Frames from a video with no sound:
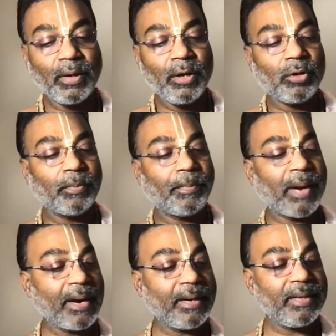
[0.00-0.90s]
to
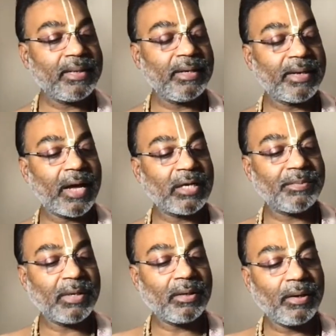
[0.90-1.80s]
practice
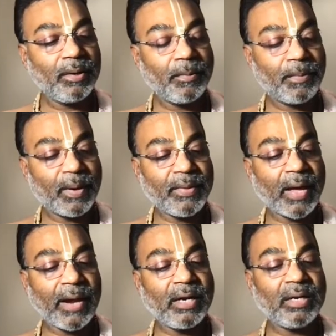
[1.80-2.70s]
detachment from the
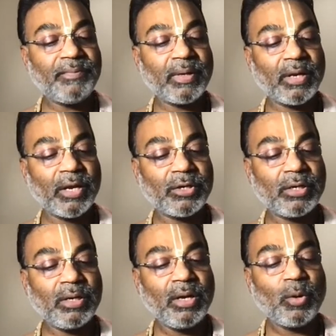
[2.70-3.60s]

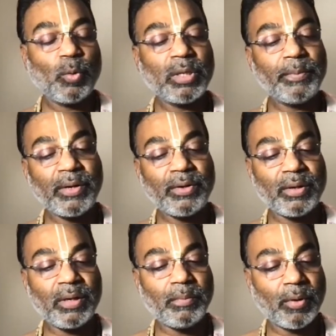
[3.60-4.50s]
identification with the
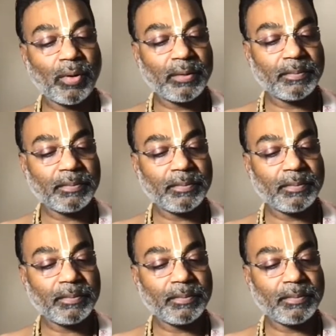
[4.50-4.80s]
material body.